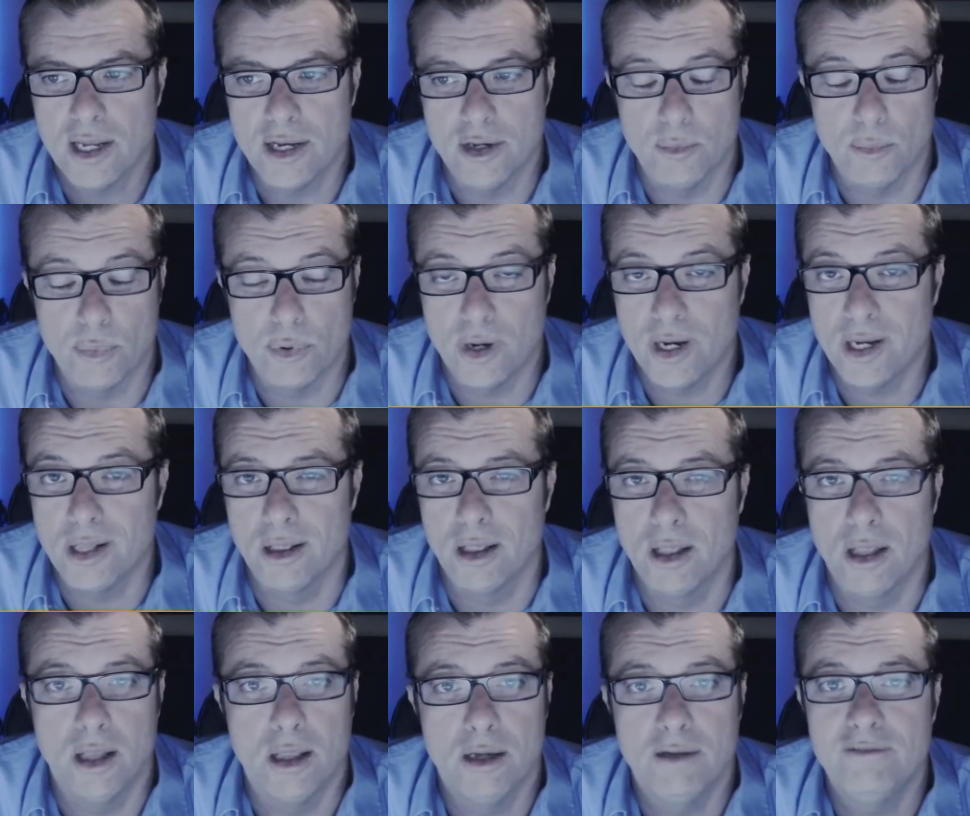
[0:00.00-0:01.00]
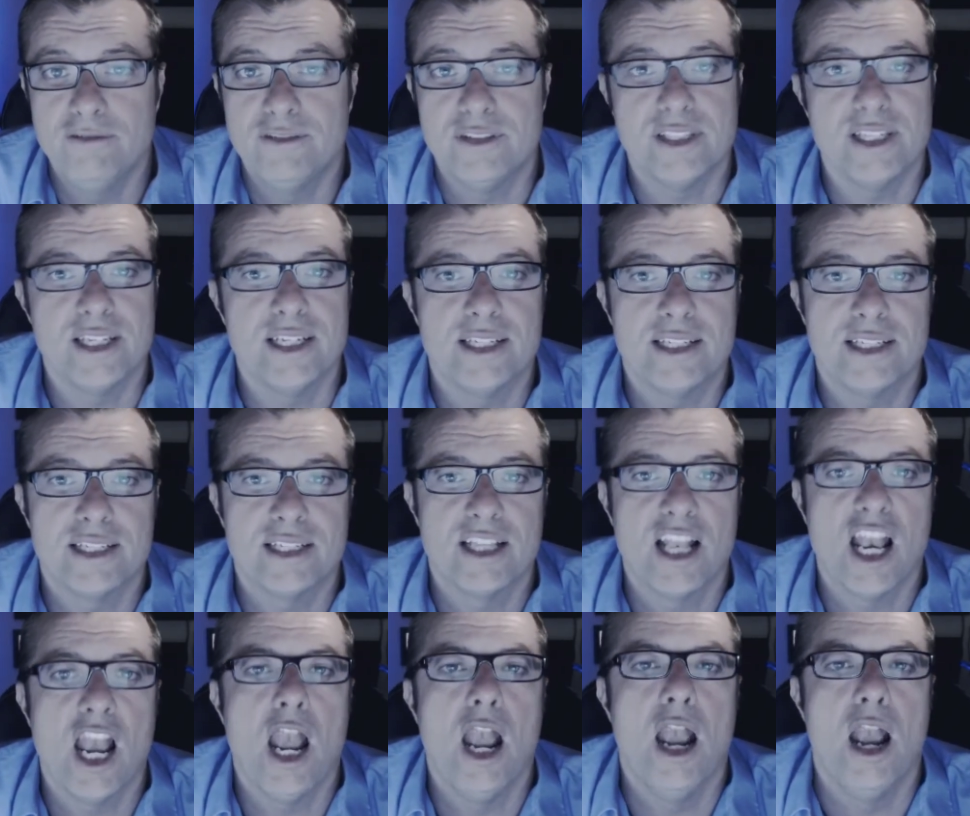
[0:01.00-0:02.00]
Your brain loves it.
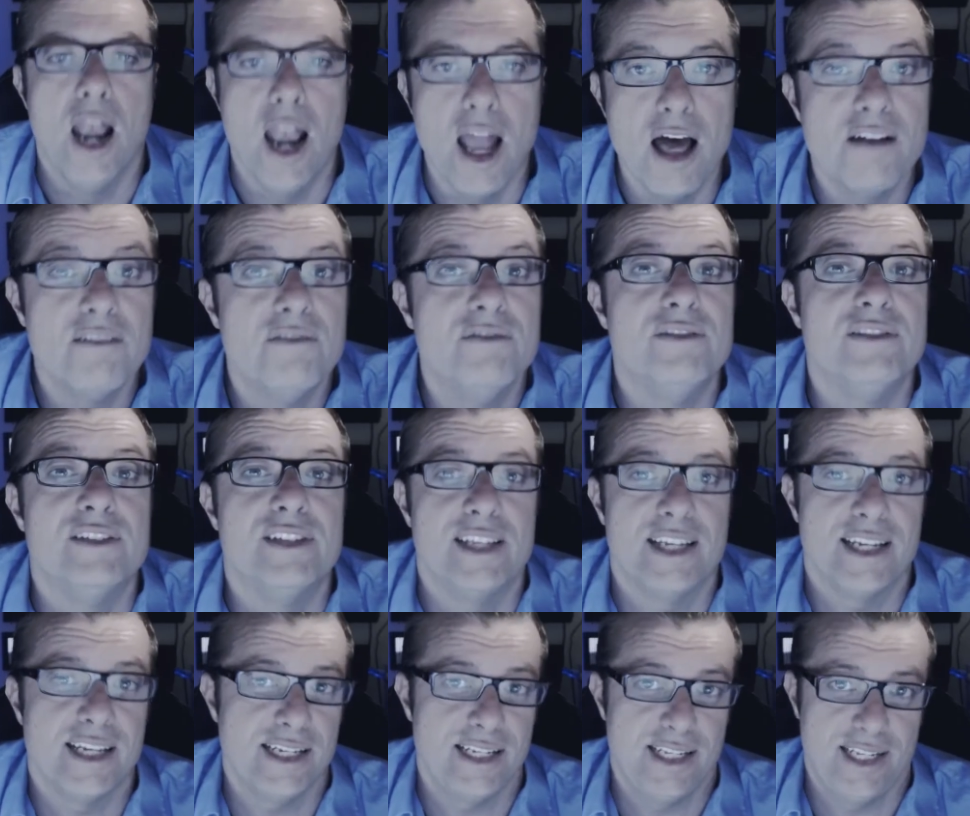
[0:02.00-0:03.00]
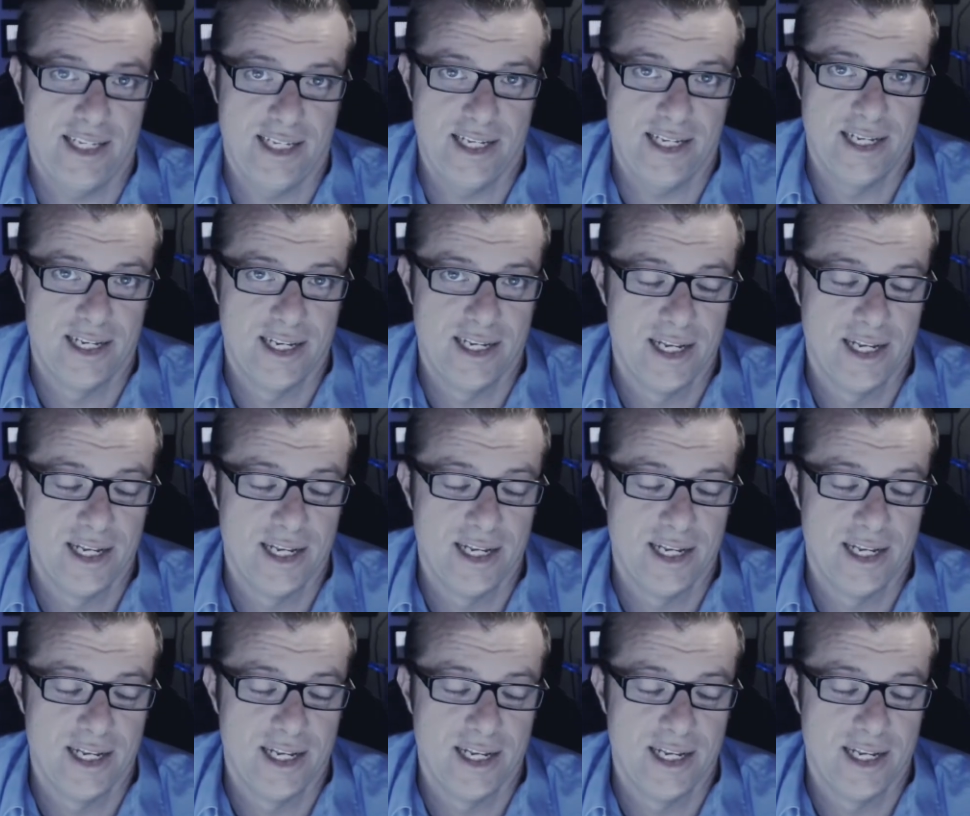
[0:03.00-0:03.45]
Loves it.